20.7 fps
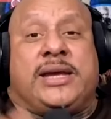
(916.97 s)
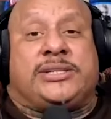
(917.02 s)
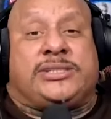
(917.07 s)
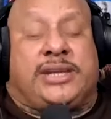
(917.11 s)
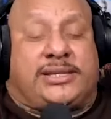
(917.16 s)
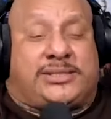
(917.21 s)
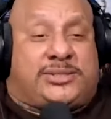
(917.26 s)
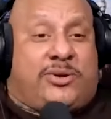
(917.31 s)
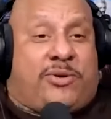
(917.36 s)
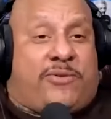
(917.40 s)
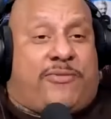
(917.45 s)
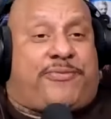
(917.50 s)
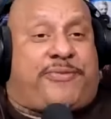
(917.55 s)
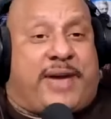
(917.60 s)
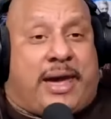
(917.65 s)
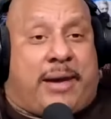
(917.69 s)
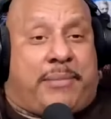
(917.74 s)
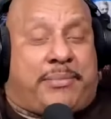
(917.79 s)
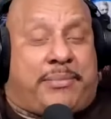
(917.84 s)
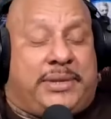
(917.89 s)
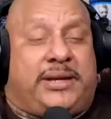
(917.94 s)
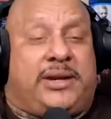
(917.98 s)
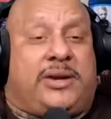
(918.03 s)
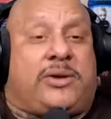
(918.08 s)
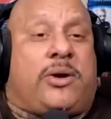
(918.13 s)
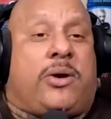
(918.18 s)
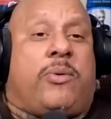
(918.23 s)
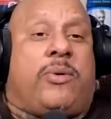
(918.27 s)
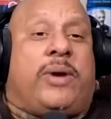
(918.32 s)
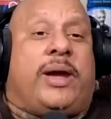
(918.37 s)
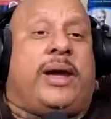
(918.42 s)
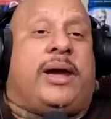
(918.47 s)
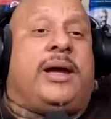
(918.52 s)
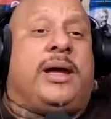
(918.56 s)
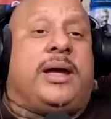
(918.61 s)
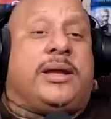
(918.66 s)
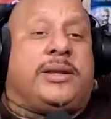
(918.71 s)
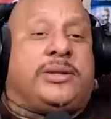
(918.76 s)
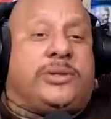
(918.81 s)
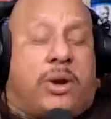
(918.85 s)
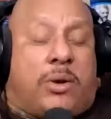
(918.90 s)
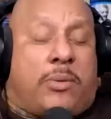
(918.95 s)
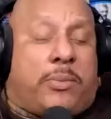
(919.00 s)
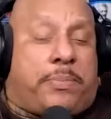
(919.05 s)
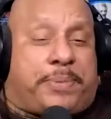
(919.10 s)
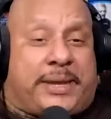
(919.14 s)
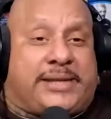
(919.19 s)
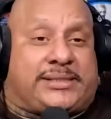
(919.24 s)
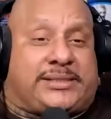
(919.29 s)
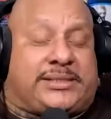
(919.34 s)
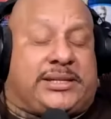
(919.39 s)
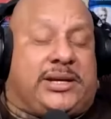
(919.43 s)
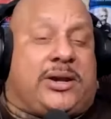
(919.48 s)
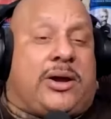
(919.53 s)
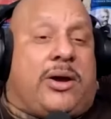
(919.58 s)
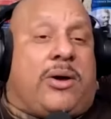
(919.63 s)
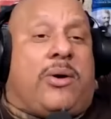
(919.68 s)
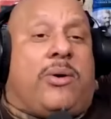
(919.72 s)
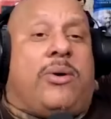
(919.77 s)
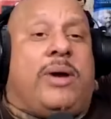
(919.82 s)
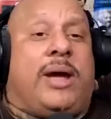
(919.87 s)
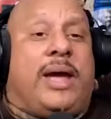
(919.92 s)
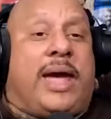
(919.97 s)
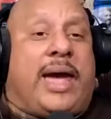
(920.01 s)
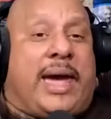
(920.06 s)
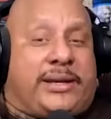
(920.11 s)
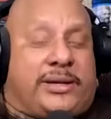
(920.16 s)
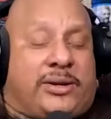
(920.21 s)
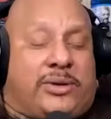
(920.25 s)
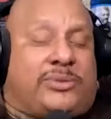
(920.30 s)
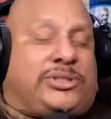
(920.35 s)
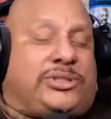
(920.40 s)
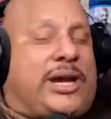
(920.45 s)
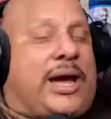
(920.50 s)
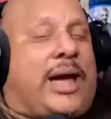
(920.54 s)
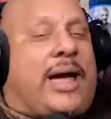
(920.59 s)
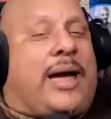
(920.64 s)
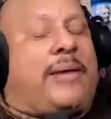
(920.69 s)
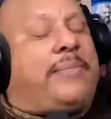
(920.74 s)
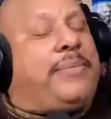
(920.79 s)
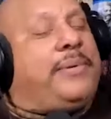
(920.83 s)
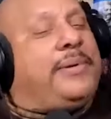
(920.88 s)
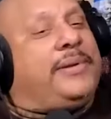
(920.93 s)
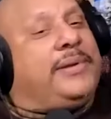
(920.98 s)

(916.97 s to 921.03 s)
She has no family to go with, no place to go, and no job.